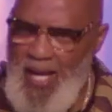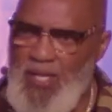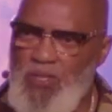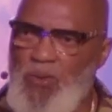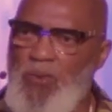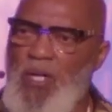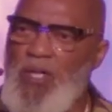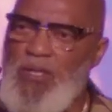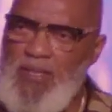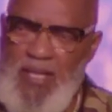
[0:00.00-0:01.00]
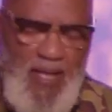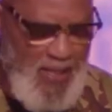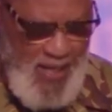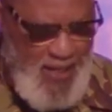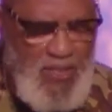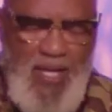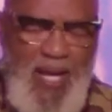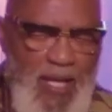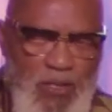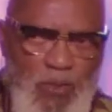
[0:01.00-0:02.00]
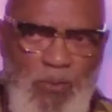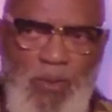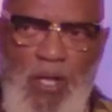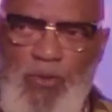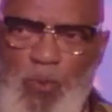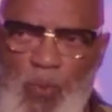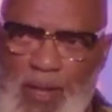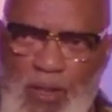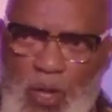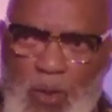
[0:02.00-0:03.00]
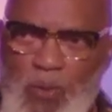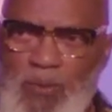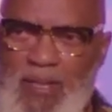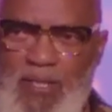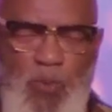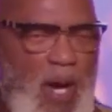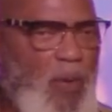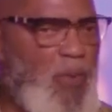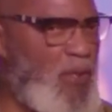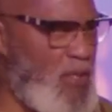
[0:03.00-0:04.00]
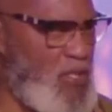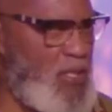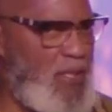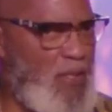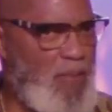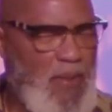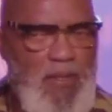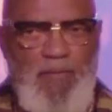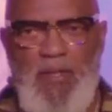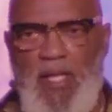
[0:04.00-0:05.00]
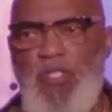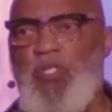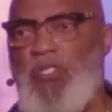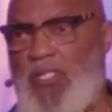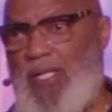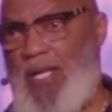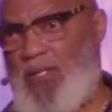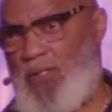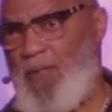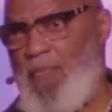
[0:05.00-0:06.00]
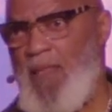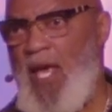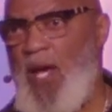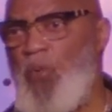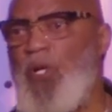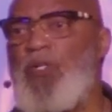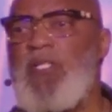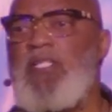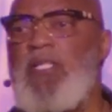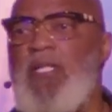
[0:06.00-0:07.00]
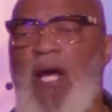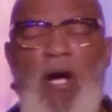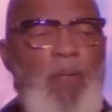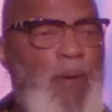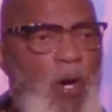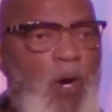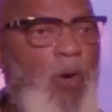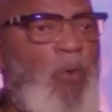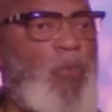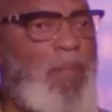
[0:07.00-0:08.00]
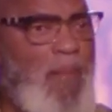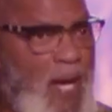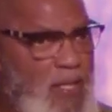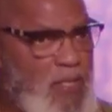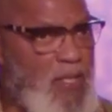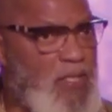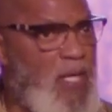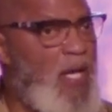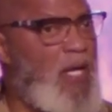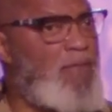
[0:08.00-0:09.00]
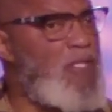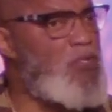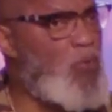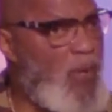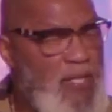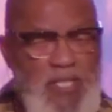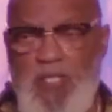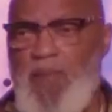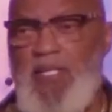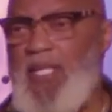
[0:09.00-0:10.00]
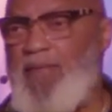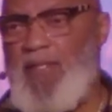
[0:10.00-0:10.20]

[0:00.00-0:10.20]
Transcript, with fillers: canceled the debt. He's canceled the written code. That's why we're going to study the book of Galatians together, and we're going to see how Paul reminds us of this grace that's been